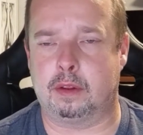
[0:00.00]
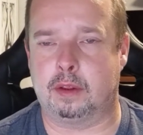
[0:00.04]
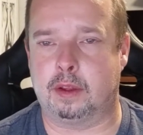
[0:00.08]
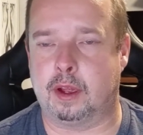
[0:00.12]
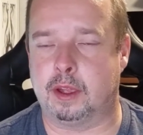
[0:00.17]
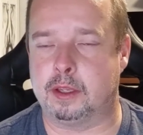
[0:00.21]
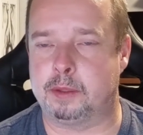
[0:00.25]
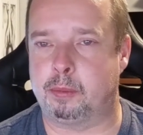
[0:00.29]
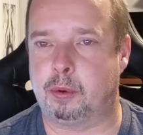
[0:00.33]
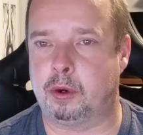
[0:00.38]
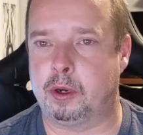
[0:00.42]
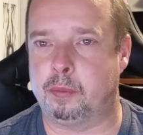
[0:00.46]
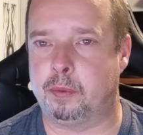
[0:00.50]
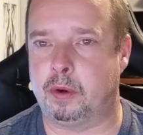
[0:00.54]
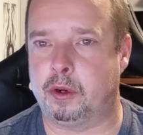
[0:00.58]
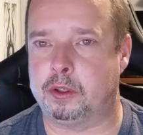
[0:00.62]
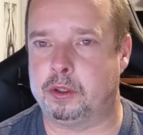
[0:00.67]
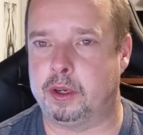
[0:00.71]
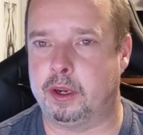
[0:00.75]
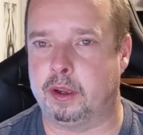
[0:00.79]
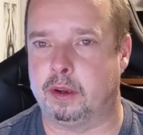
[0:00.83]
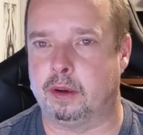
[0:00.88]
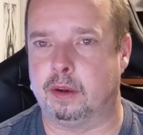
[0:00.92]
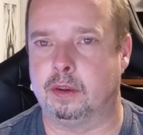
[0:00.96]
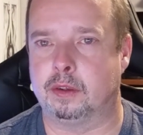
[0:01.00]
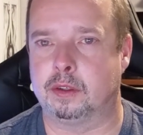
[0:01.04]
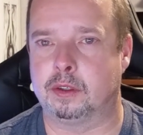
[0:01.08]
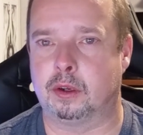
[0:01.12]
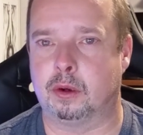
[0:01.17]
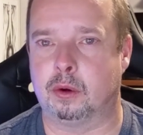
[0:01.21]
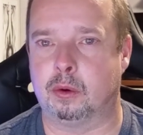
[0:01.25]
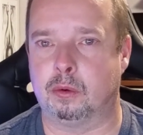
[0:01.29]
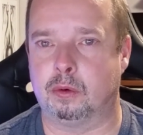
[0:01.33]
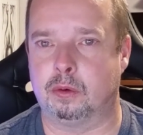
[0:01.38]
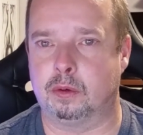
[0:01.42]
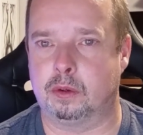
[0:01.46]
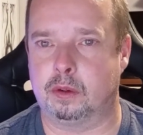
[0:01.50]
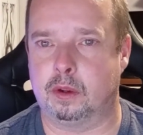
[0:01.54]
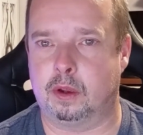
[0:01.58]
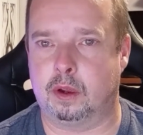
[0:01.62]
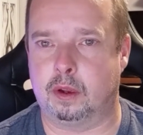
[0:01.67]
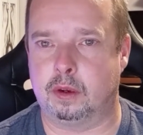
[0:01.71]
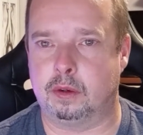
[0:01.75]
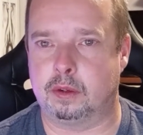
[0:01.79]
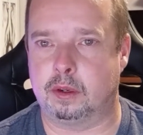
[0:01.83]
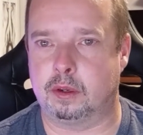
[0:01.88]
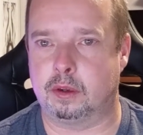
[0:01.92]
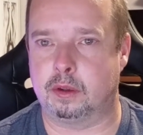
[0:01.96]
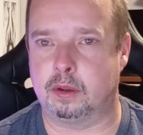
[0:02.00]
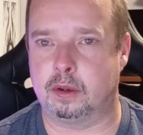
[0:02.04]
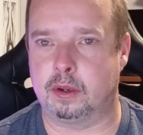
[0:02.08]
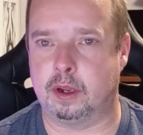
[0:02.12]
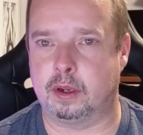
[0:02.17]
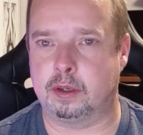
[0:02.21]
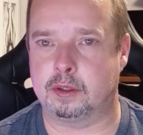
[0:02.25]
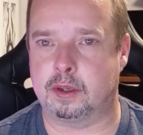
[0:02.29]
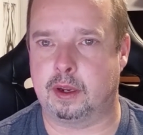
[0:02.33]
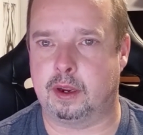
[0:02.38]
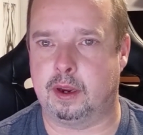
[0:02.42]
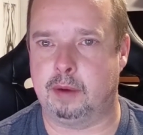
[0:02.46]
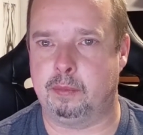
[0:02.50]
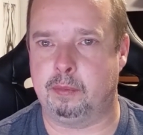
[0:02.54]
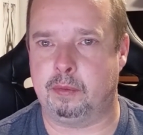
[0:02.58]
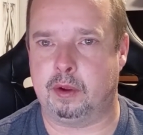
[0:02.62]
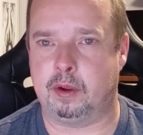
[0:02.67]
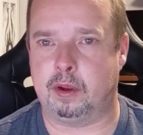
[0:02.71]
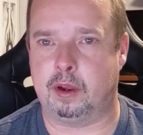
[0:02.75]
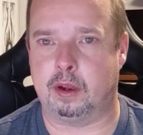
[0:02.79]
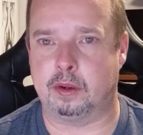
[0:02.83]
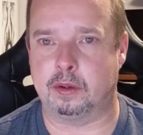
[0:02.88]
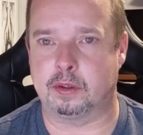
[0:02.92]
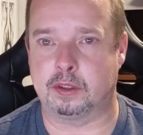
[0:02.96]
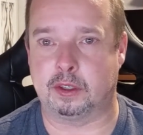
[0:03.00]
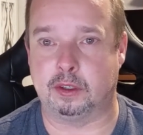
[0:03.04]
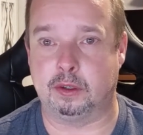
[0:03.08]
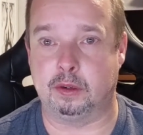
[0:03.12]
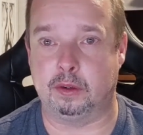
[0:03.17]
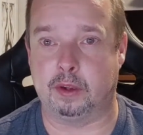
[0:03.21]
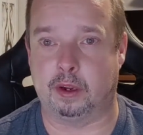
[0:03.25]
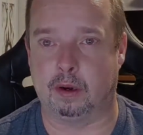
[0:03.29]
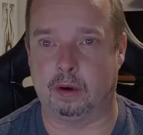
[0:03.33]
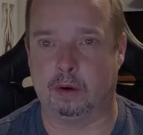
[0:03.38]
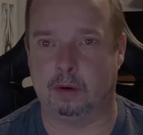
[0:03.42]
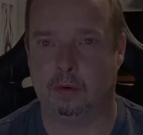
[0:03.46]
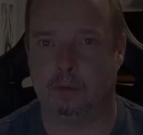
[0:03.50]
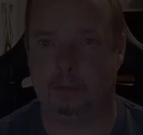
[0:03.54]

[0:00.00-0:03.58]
that's pretty much it. So until the next time, I'll see you later.